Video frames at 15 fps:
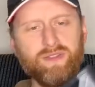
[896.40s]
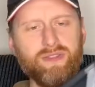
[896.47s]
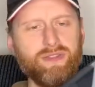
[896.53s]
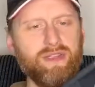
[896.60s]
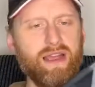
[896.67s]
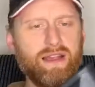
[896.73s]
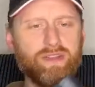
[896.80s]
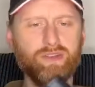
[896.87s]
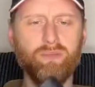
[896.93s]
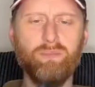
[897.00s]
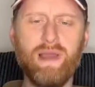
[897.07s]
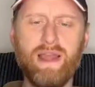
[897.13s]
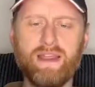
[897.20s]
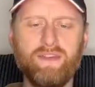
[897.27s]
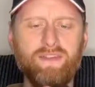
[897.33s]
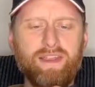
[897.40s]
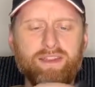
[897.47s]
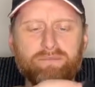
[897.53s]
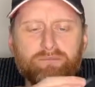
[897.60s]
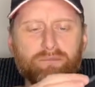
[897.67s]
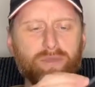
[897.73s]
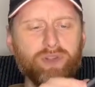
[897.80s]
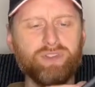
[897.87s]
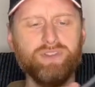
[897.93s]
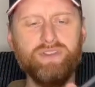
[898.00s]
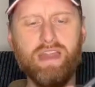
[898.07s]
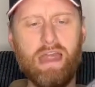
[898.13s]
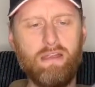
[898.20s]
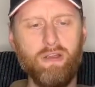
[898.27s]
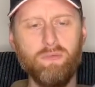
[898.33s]
the actual back of it is much
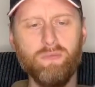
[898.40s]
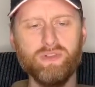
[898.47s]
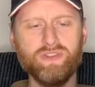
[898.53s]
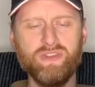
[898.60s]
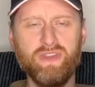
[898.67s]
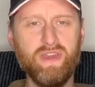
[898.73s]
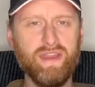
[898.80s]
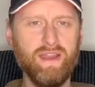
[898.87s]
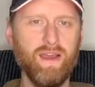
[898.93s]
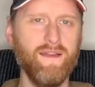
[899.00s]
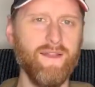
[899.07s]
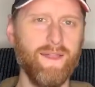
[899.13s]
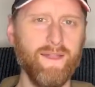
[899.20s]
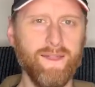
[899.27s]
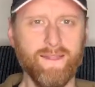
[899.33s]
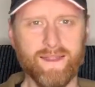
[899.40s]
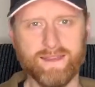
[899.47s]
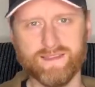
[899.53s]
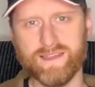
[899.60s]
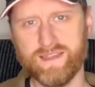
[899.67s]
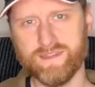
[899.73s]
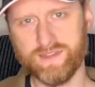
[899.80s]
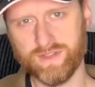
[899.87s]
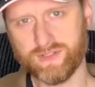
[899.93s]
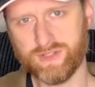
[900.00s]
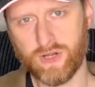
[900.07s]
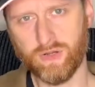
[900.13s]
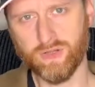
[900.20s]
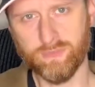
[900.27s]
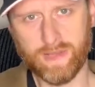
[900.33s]
narrower, much thinner. It sits in the
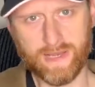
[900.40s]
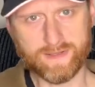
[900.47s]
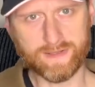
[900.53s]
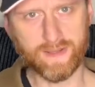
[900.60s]
shoulder better.